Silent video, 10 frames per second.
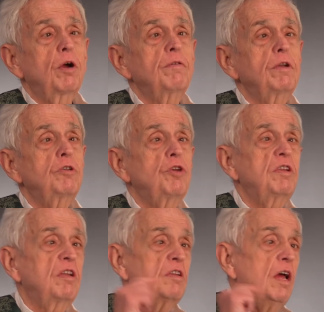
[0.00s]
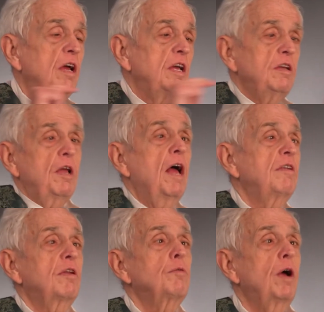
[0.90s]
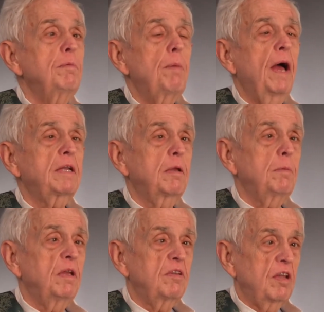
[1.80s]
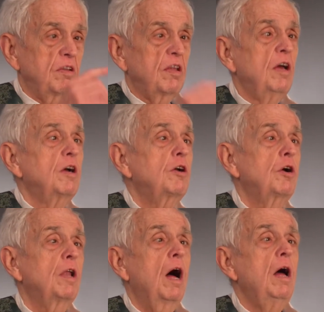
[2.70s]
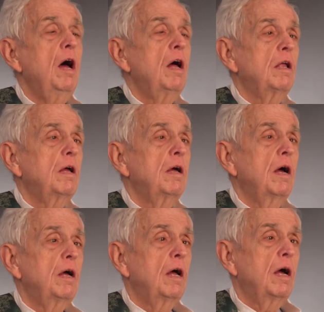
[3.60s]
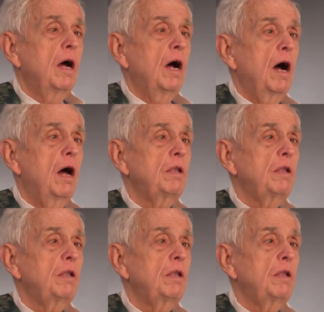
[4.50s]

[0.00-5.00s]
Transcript: over to Jesus, he hands it right back to me and says, good, I'll